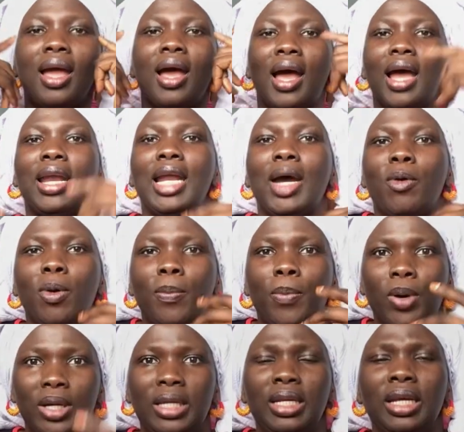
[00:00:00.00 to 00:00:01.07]
and our
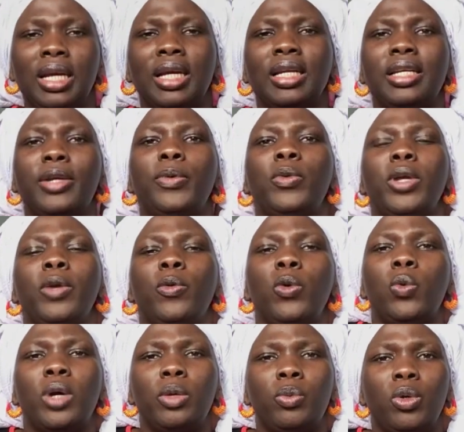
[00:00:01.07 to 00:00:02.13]
body, the way
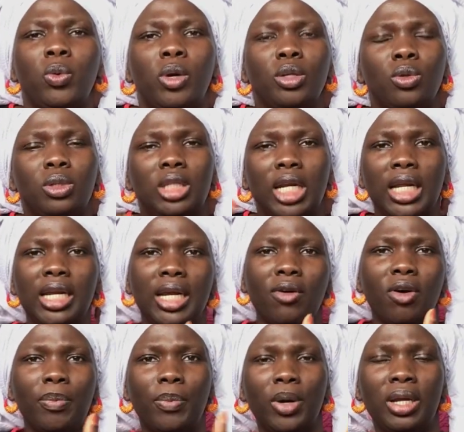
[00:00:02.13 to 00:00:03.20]
we want to train our
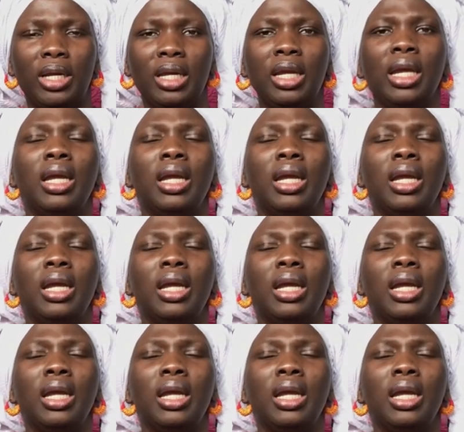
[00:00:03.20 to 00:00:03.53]
body